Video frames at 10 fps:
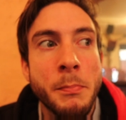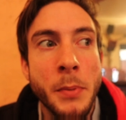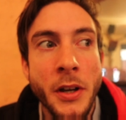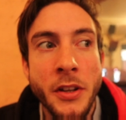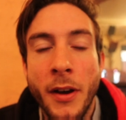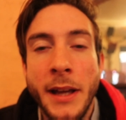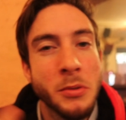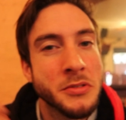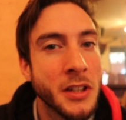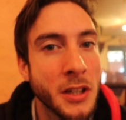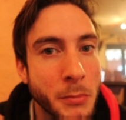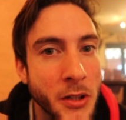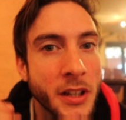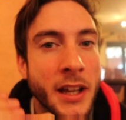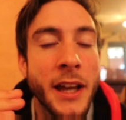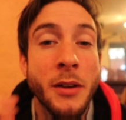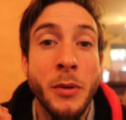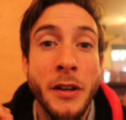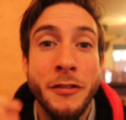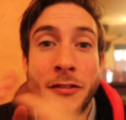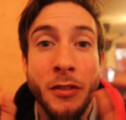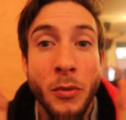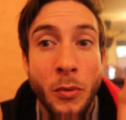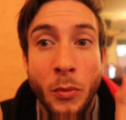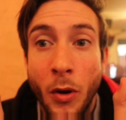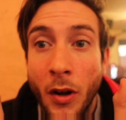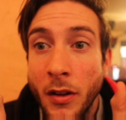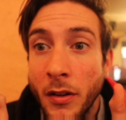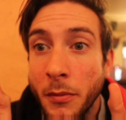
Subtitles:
but you're able to communicate with what